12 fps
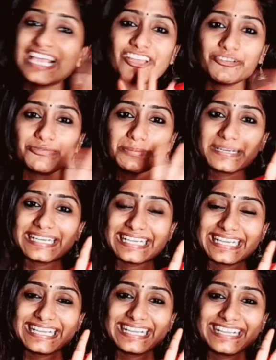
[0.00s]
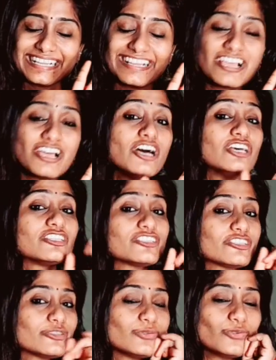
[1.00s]
everybody.
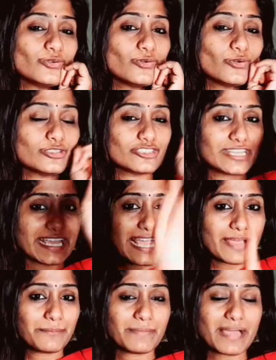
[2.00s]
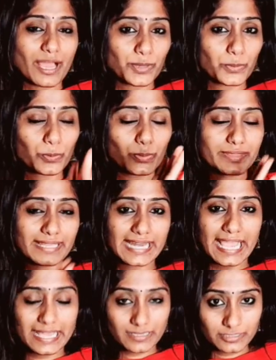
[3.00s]
So today I'm back with
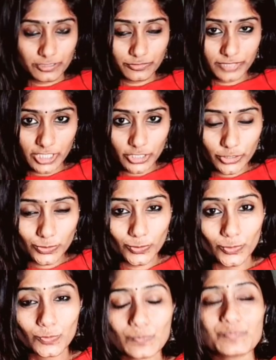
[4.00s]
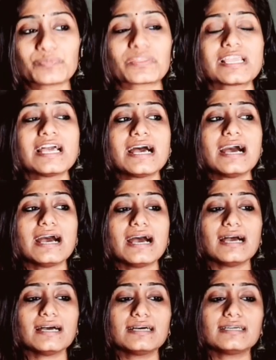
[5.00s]
another video,
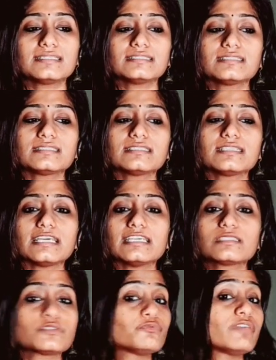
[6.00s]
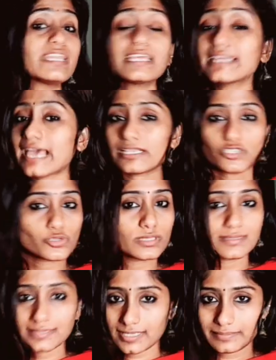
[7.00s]
and it's very
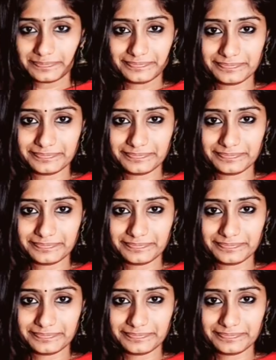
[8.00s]
natural thing